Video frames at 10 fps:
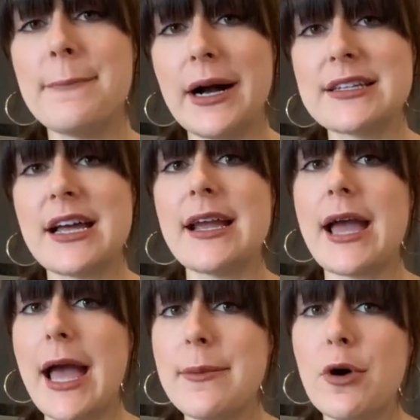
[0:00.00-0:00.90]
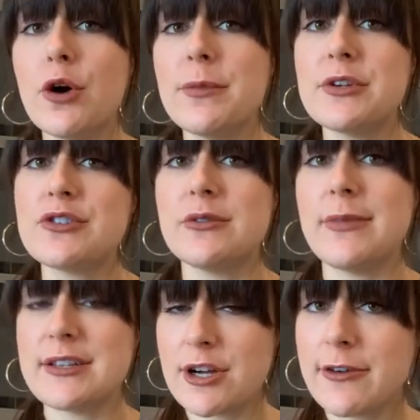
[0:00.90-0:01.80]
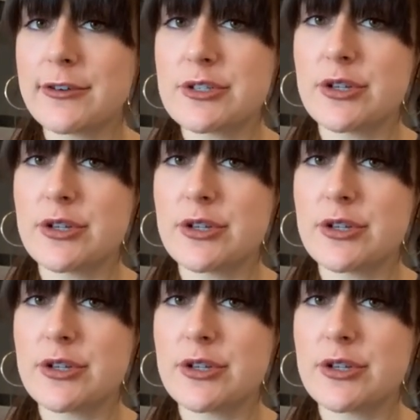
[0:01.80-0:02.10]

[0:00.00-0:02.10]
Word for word: but I am open to best offers.